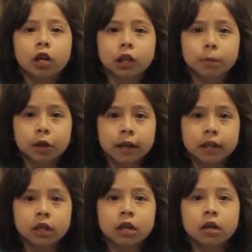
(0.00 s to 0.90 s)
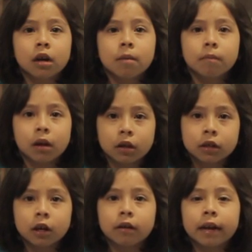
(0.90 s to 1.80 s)
transportation,
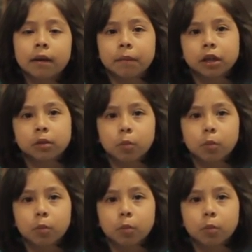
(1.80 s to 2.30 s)
military, and much